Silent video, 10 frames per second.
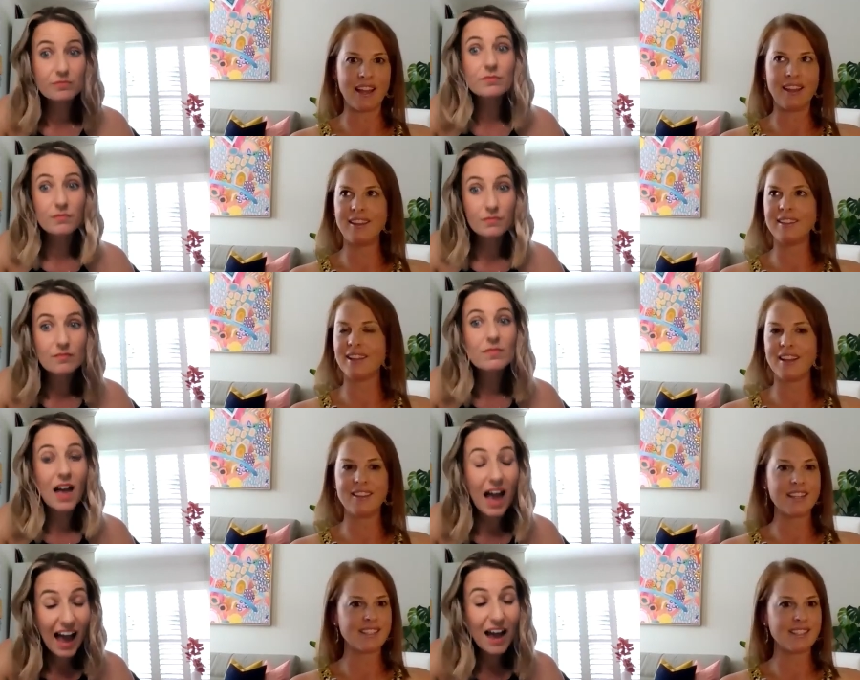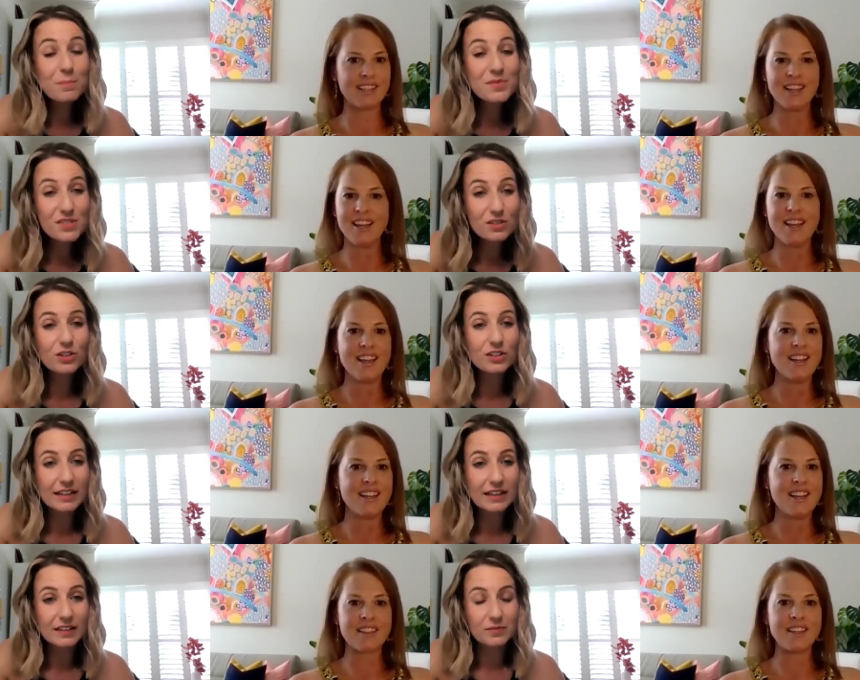Speaker 1: hey? Like that's absolutely
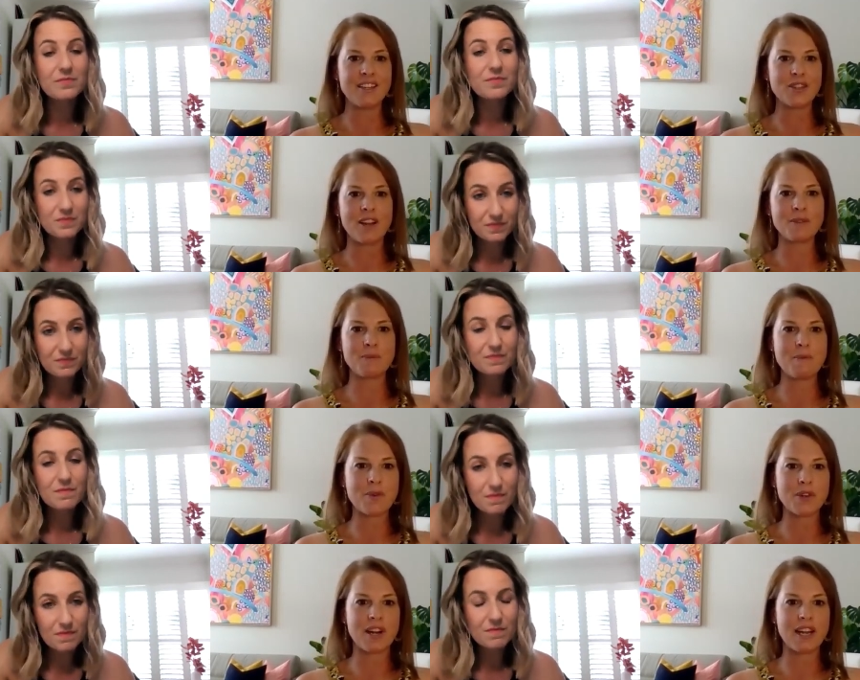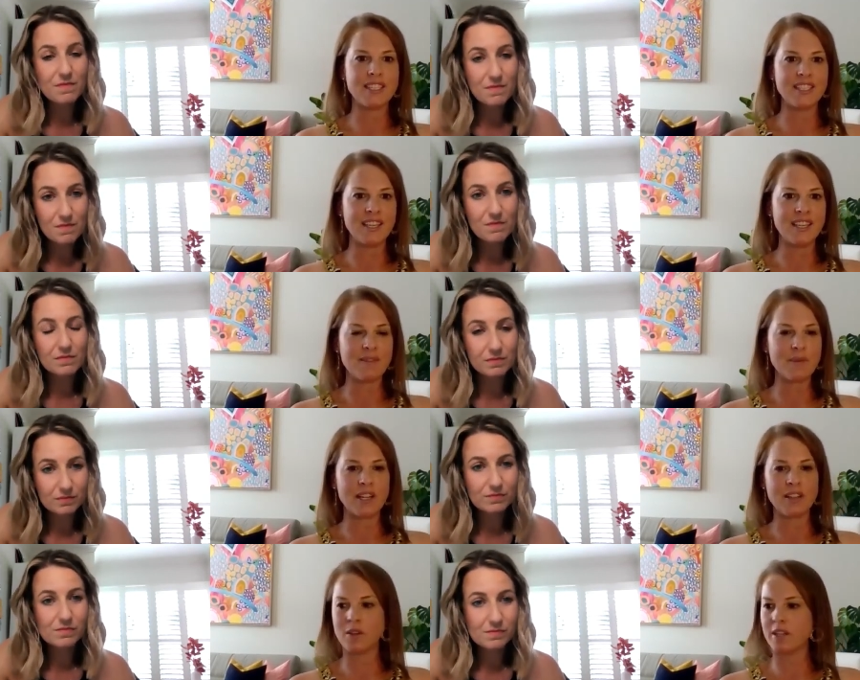nothing drives me more crazy than when
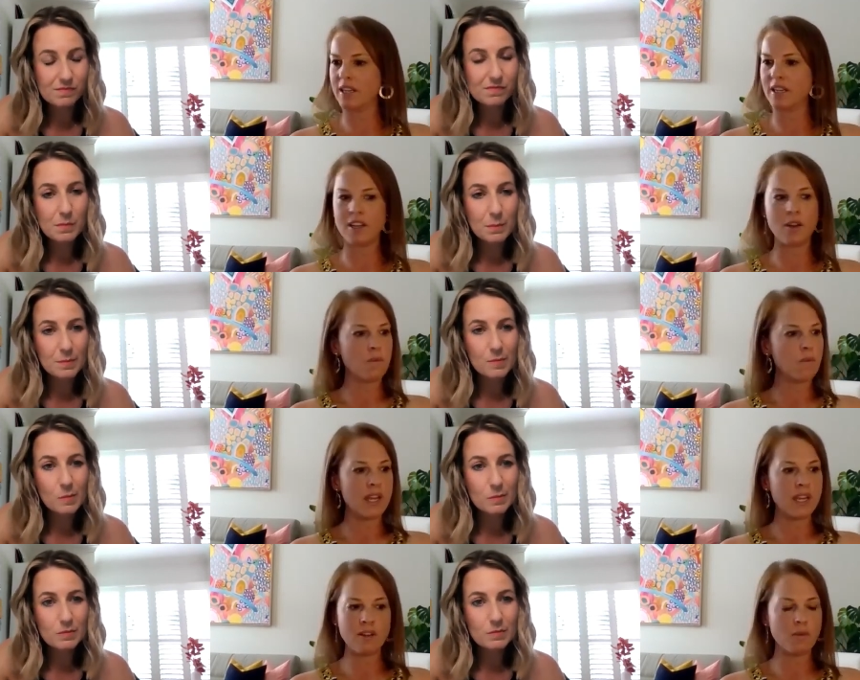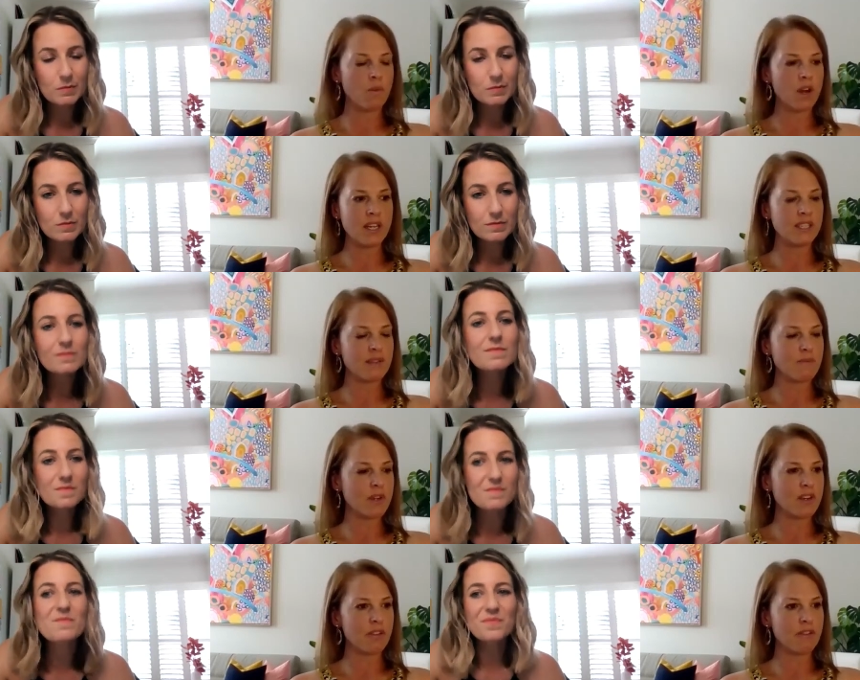I look at it and I go, Where why did
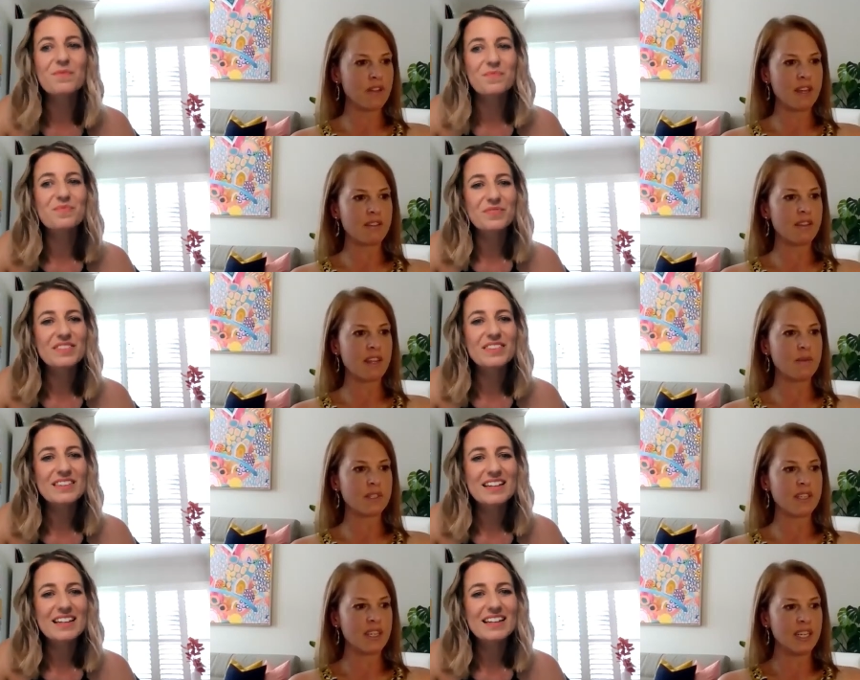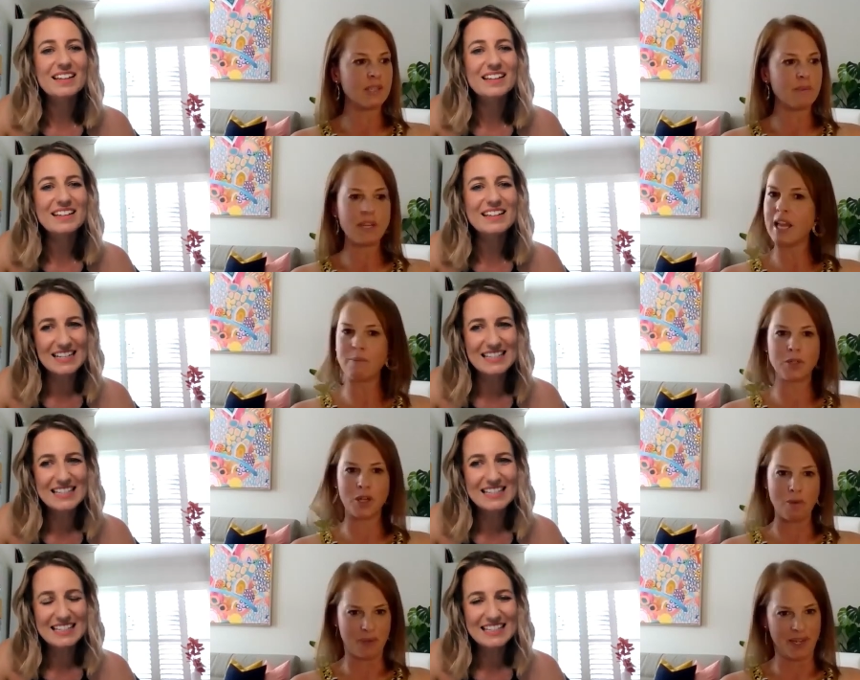someone not think that there was going to need to yes. be a laptop